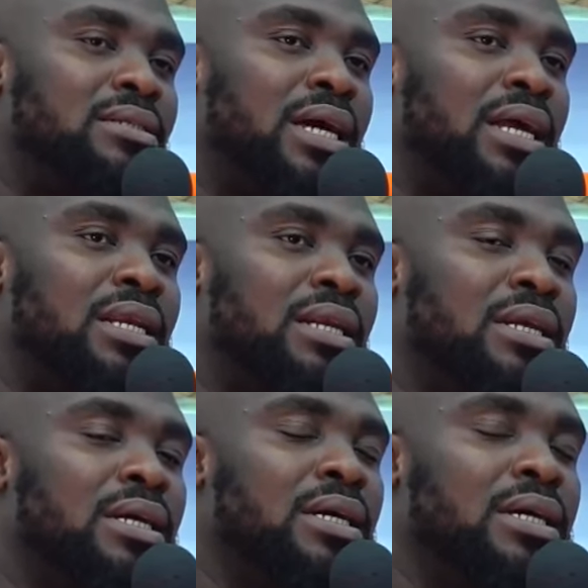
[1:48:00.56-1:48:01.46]
that
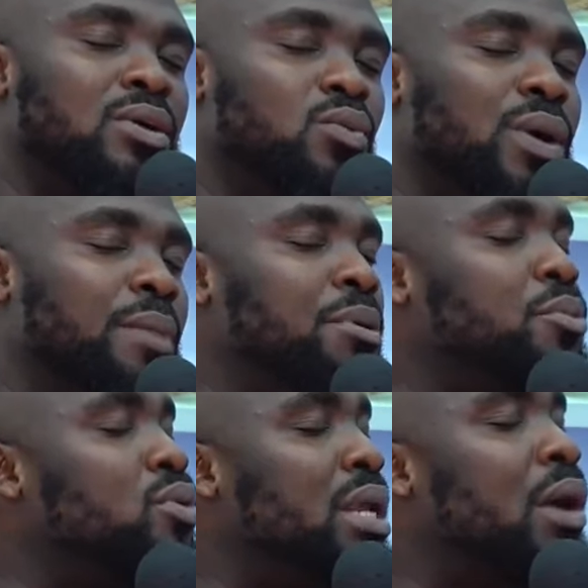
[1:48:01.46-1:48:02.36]
were
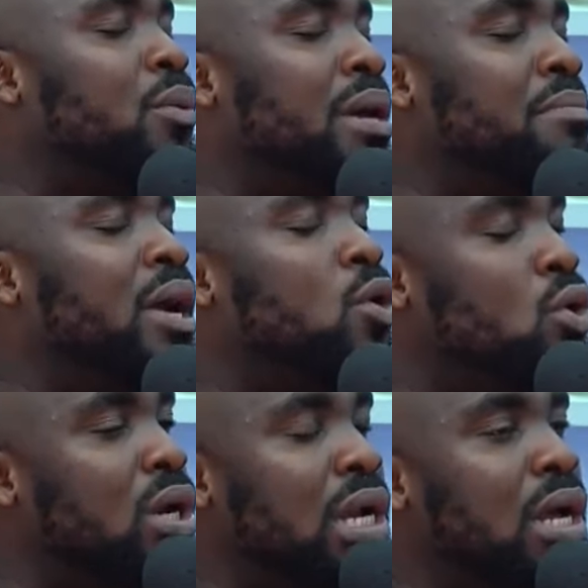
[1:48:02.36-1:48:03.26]
people that were in my
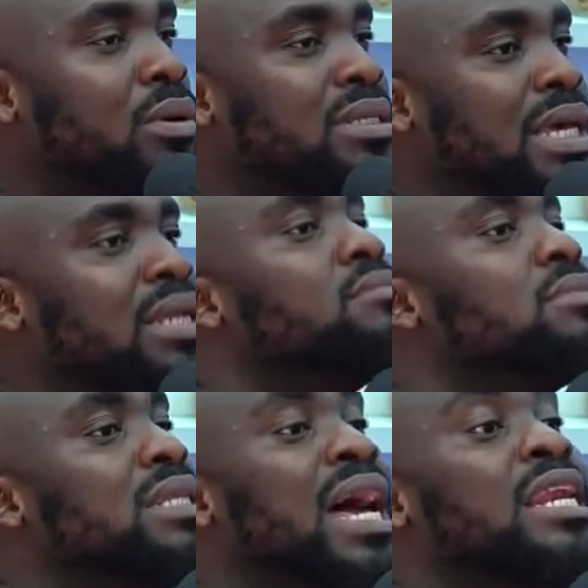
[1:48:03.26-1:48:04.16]
corner that were telling me,
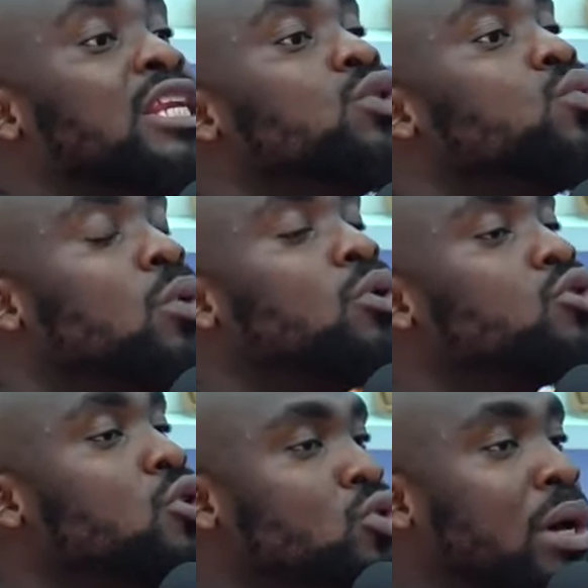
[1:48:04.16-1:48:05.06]
that knew what was
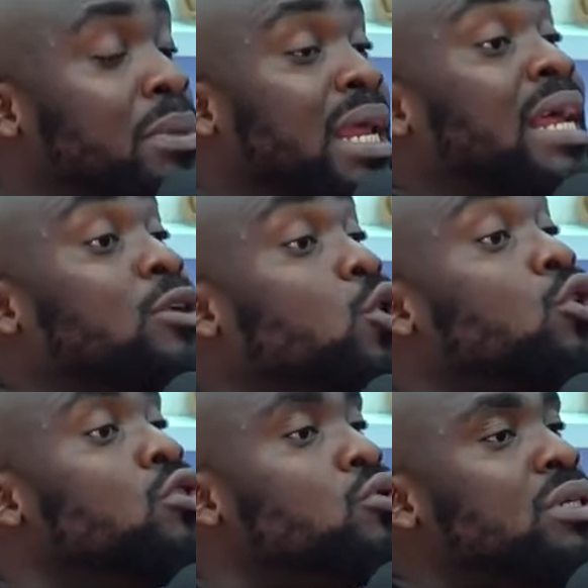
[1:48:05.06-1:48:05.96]
going to happen, that had gone
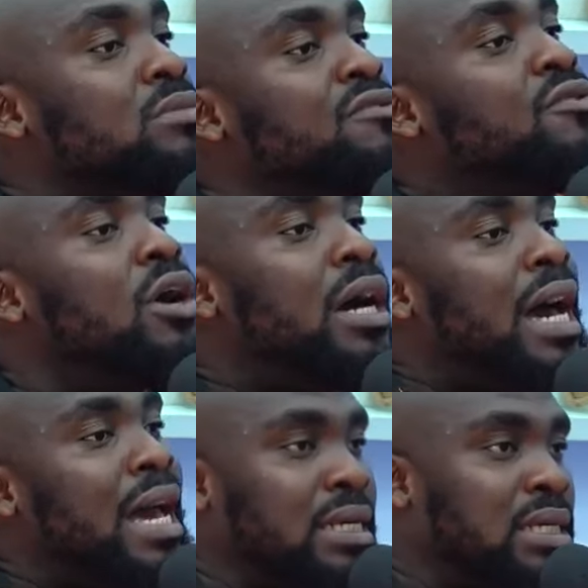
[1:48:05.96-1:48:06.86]
through it before
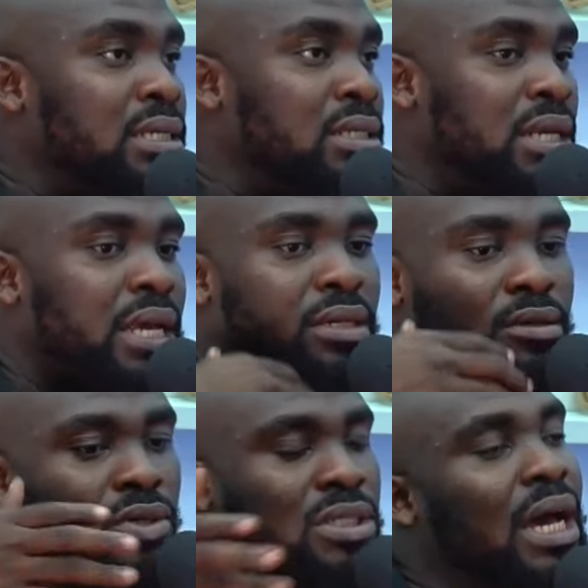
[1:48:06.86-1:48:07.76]
I did. Like,
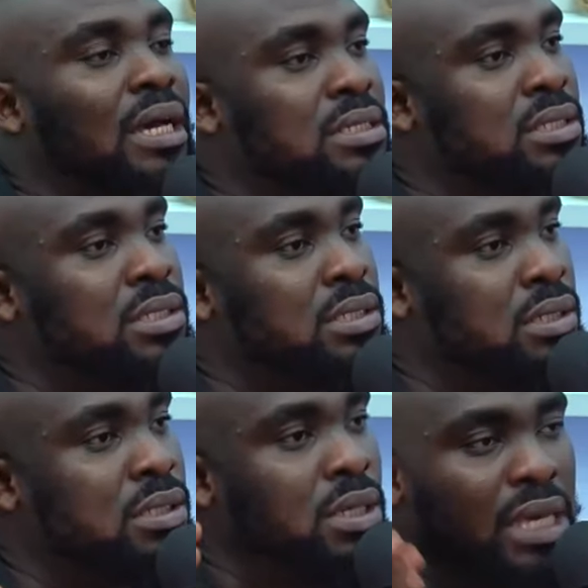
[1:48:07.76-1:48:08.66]
Osags,
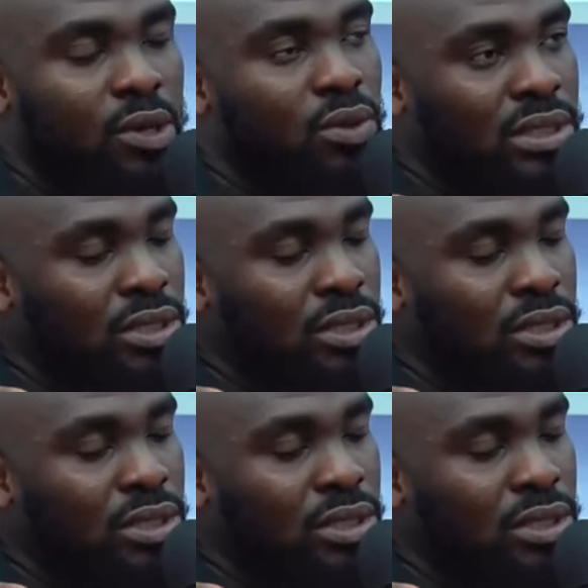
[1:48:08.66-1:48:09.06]
A O T